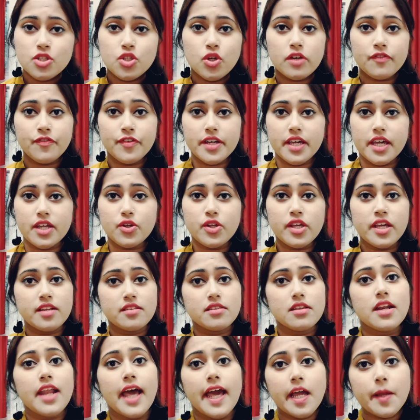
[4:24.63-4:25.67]
don't forget to
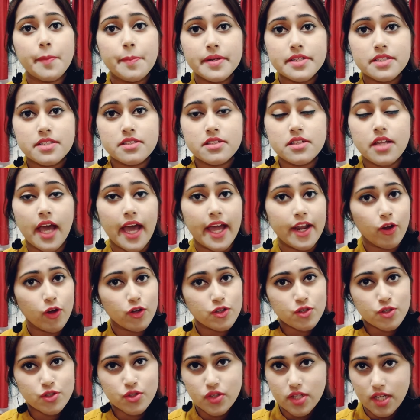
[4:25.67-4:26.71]
hit the like button and
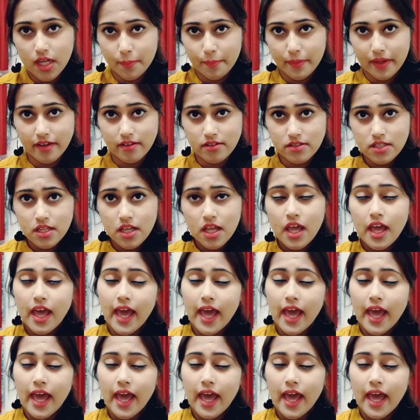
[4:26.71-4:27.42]
also to comment,